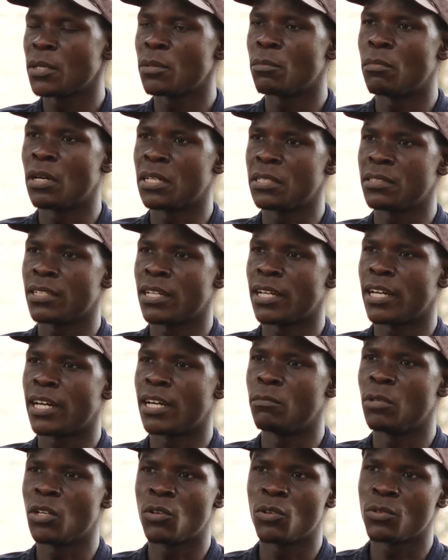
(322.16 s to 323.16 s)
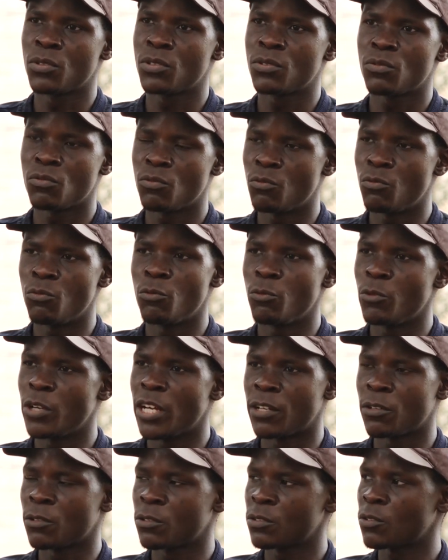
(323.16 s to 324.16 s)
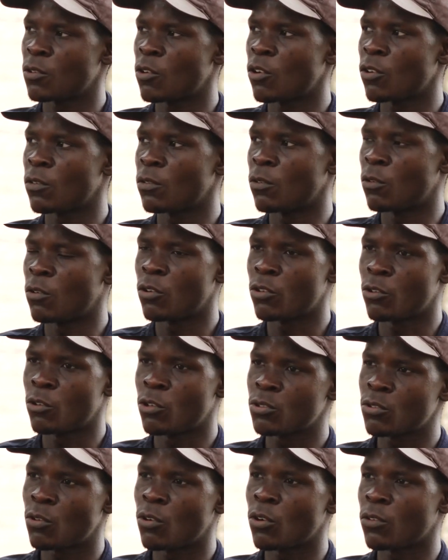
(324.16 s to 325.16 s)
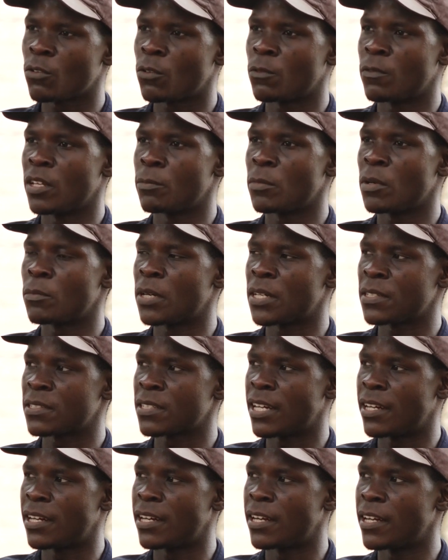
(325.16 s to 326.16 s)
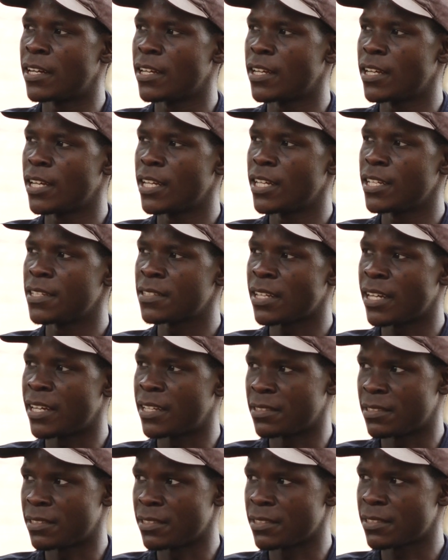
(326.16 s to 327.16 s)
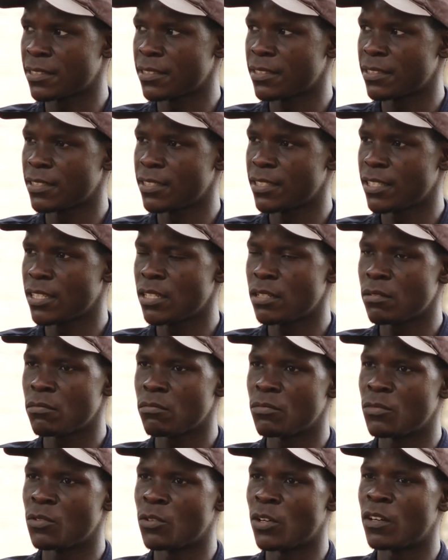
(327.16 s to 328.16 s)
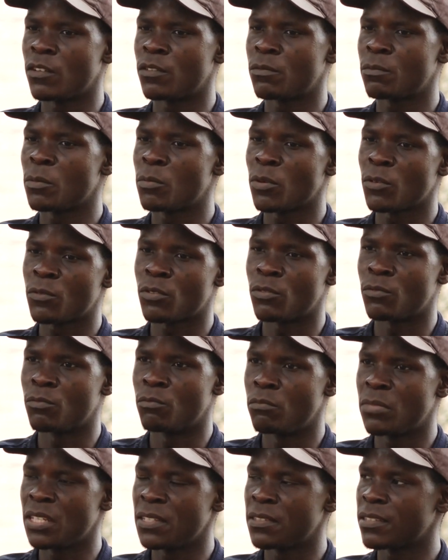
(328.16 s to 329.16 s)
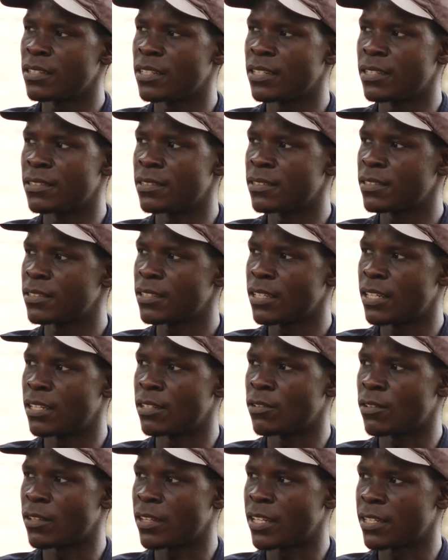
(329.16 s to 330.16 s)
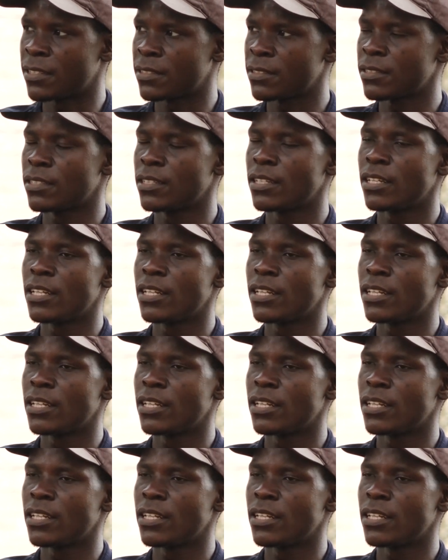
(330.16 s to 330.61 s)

But because we are not all of the members are scientists. We have people from business and all that.